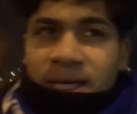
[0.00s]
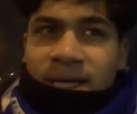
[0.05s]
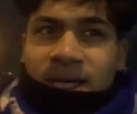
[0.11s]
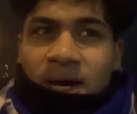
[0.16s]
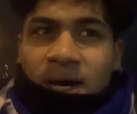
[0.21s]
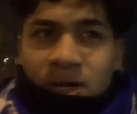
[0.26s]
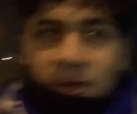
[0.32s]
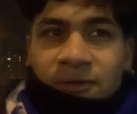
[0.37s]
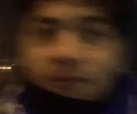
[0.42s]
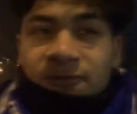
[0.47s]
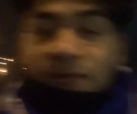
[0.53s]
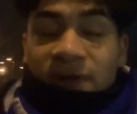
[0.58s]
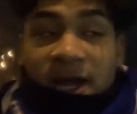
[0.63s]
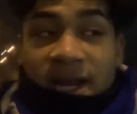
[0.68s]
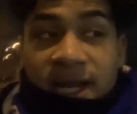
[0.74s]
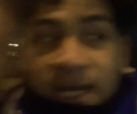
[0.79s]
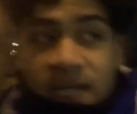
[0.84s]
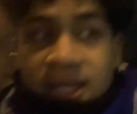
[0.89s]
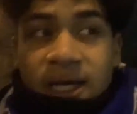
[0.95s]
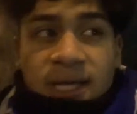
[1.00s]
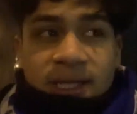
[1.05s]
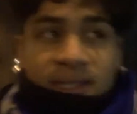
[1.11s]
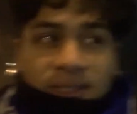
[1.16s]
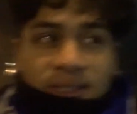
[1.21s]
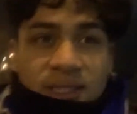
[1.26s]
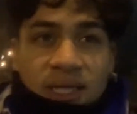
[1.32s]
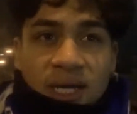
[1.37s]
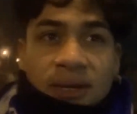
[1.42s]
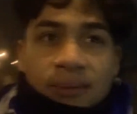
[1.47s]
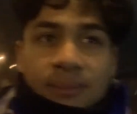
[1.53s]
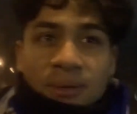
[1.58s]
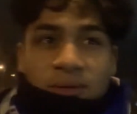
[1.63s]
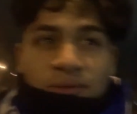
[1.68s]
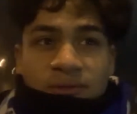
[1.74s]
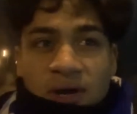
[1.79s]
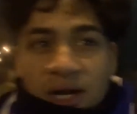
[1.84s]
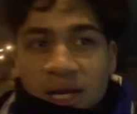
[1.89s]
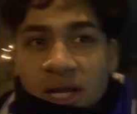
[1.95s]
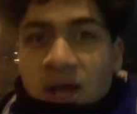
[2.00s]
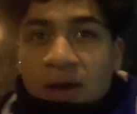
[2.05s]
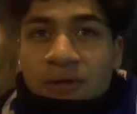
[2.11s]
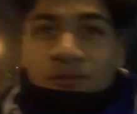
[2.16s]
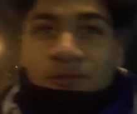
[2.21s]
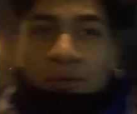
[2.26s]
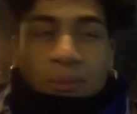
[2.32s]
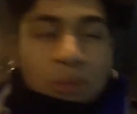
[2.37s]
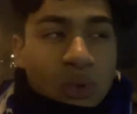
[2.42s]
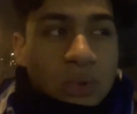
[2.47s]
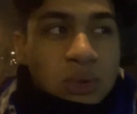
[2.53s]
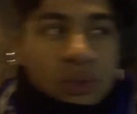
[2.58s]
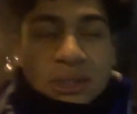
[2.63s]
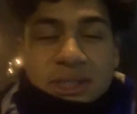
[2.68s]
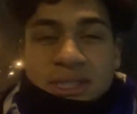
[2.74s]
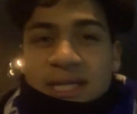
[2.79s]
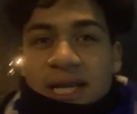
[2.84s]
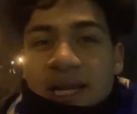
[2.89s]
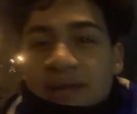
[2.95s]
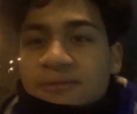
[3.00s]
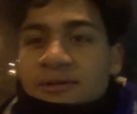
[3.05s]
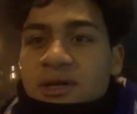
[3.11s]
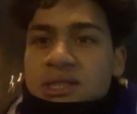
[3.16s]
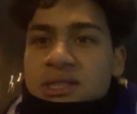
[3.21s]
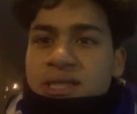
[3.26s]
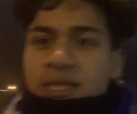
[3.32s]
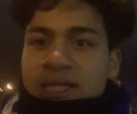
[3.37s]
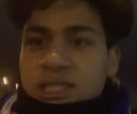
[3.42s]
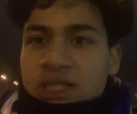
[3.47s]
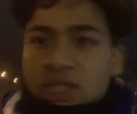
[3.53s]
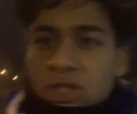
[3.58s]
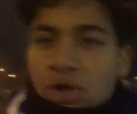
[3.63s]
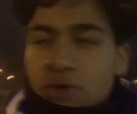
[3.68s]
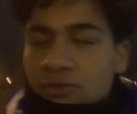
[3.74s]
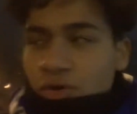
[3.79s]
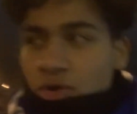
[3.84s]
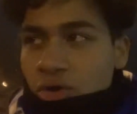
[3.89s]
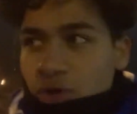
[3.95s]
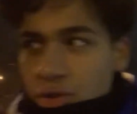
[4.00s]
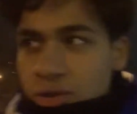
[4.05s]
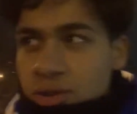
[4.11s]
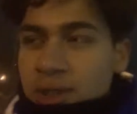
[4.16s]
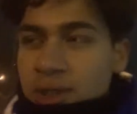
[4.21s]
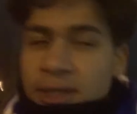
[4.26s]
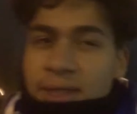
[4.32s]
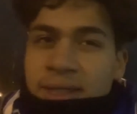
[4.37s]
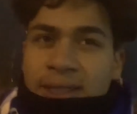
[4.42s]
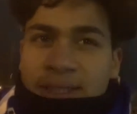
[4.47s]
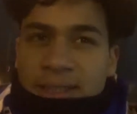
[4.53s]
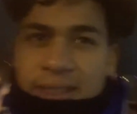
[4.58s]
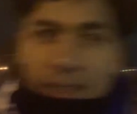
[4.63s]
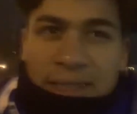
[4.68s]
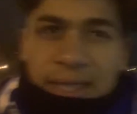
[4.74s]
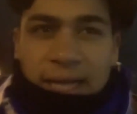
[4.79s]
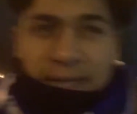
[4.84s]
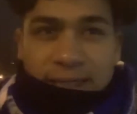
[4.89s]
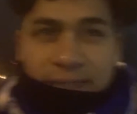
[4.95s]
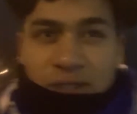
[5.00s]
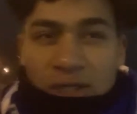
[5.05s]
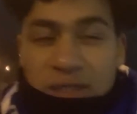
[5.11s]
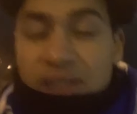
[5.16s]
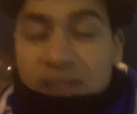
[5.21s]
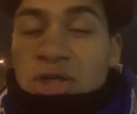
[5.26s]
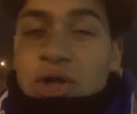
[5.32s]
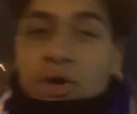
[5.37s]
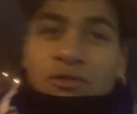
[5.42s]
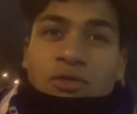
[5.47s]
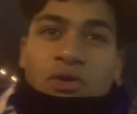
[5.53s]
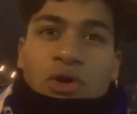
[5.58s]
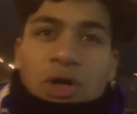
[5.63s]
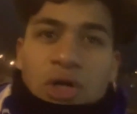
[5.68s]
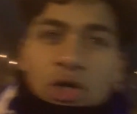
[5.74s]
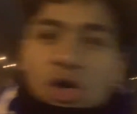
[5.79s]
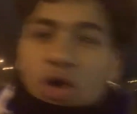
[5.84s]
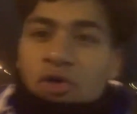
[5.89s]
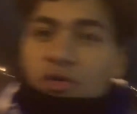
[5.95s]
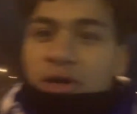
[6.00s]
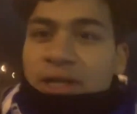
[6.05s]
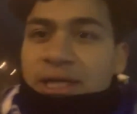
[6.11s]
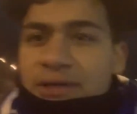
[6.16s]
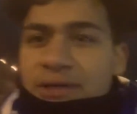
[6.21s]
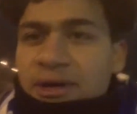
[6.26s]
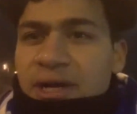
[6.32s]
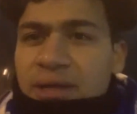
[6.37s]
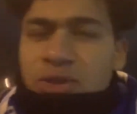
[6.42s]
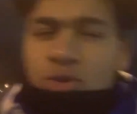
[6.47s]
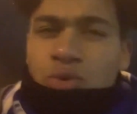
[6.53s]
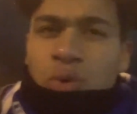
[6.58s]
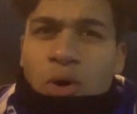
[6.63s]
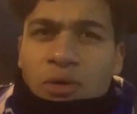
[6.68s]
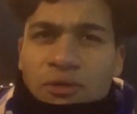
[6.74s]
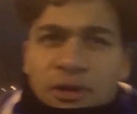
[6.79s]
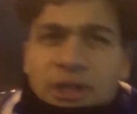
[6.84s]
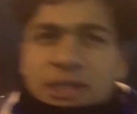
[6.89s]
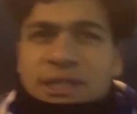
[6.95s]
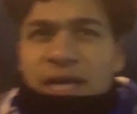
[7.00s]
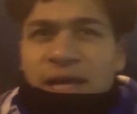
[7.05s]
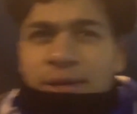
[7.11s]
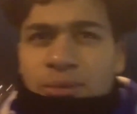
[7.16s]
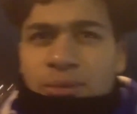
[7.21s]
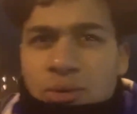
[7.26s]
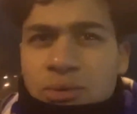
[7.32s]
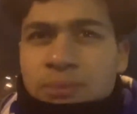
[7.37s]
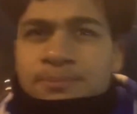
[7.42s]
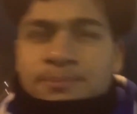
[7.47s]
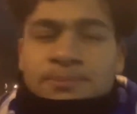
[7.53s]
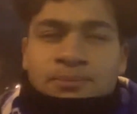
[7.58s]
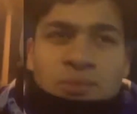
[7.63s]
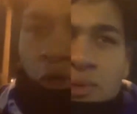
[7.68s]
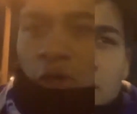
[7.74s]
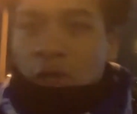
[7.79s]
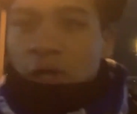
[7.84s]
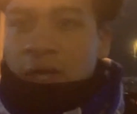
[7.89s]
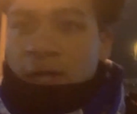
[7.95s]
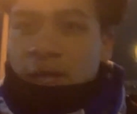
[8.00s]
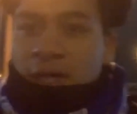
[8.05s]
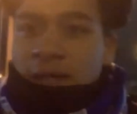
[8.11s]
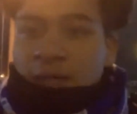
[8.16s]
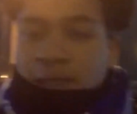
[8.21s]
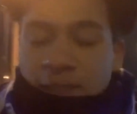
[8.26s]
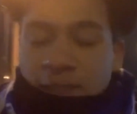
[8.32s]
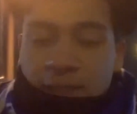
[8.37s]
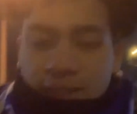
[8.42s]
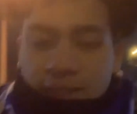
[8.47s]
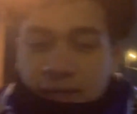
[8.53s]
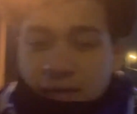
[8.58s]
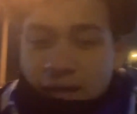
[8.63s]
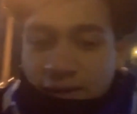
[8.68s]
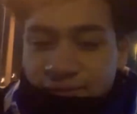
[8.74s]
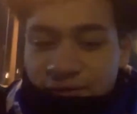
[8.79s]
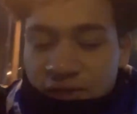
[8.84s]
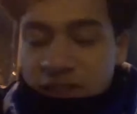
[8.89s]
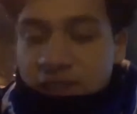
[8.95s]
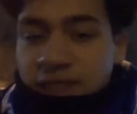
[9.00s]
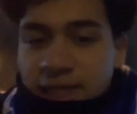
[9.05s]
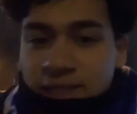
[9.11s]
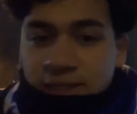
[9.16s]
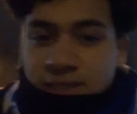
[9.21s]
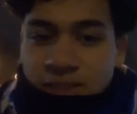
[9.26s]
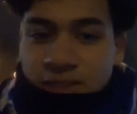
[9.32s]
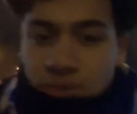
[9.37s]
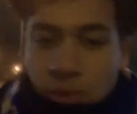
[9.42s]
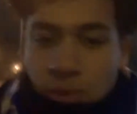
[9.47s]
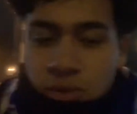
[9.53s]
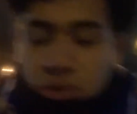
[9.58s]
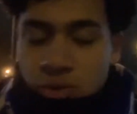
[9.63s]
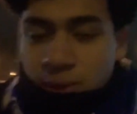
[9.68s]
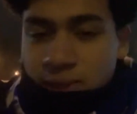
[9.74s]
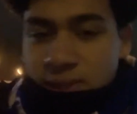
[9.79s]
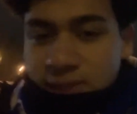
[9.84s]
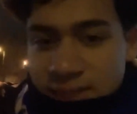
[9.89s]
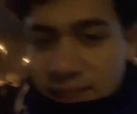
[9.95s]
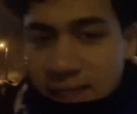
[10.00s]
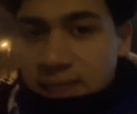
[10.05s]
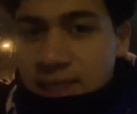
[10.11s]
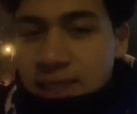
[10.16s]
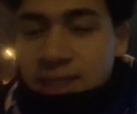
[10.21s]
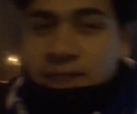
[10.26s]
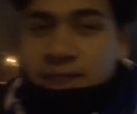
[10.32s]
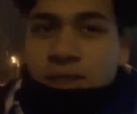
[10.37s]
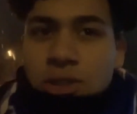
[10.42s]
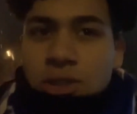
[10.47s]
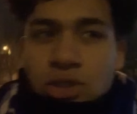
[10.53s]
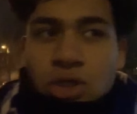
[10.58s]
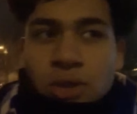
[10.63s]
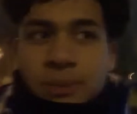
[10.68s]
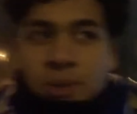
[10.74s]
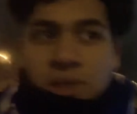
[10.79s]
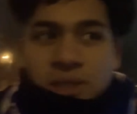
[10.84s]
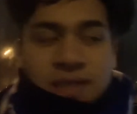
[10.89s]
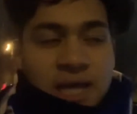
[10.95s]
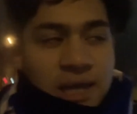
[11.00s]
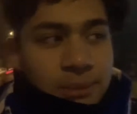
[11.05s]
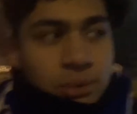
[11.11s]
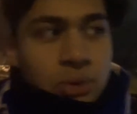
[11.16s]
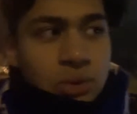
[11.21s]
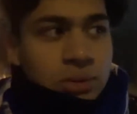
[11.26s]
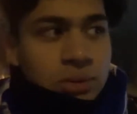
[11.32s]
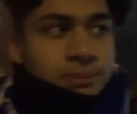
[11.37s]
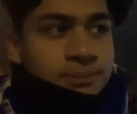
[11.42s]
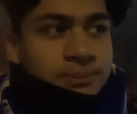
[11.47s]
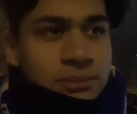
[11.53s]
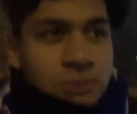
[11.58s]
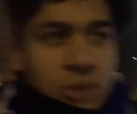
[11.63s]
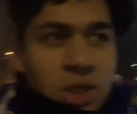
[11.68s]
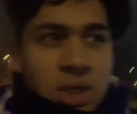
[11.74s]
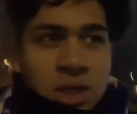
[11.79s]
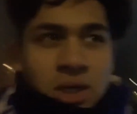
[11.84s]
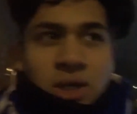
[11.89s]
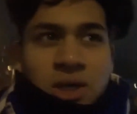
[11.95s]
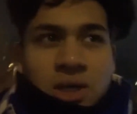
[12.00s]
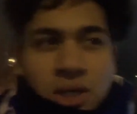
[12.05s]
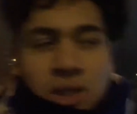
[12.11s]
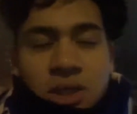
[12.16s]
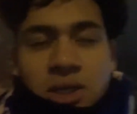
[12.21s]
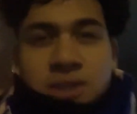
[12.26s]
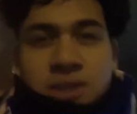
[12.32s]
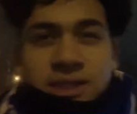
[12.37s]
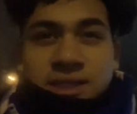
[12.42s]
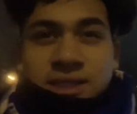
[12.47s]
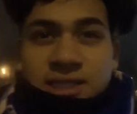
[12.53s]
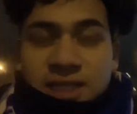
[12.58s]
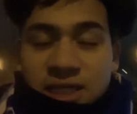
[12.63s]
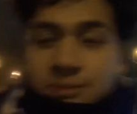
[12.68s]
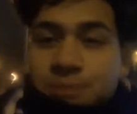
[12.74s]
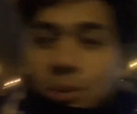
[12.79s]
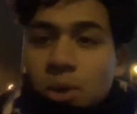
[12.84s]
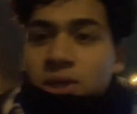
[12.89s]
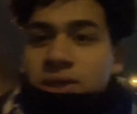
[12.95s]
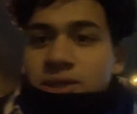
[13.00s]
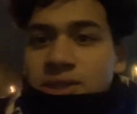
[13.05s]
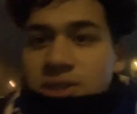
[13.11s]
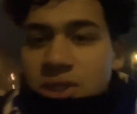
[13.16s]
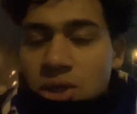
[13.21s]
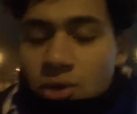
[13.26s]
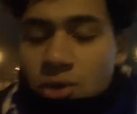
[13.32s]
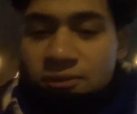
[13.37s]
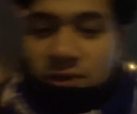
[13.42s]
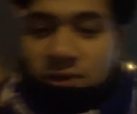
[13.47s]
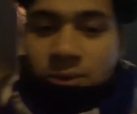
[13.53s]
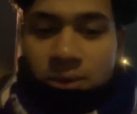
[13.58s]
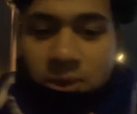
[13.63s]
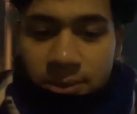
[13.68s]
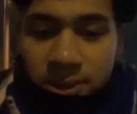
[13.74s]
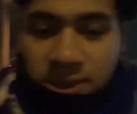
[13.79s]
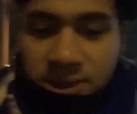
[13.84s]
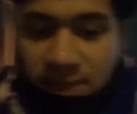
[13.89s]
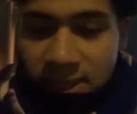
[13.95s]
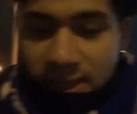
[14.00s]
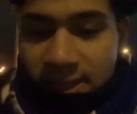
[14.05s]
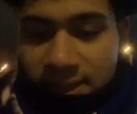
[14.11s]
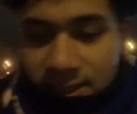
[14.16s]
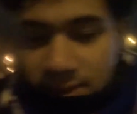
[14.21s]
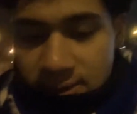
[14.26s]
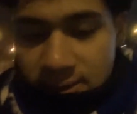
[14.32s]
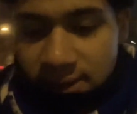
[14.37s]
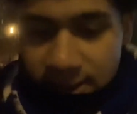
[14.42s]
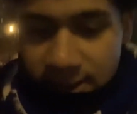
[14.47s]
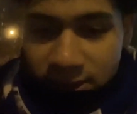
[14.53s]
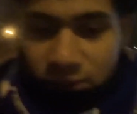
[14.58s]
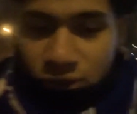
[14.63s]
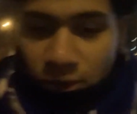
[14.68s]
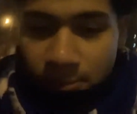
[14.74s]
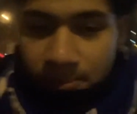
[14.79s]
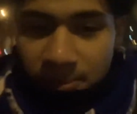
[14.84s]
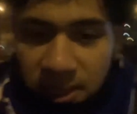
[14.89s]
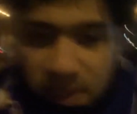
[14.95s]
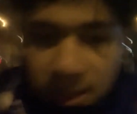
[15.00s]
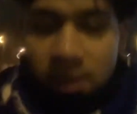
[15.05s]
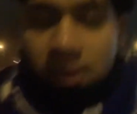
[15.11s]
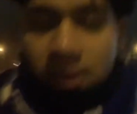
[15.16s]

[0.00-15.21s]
on a Friday night this time, Friday night football, Zenit versus Nizhny Novgorod. And Nizhny Novgorod are currently around 12th in the table. And Zenit have the chance as well to extend the lead at the top of the table to six points, hopefully with a win today. And it should be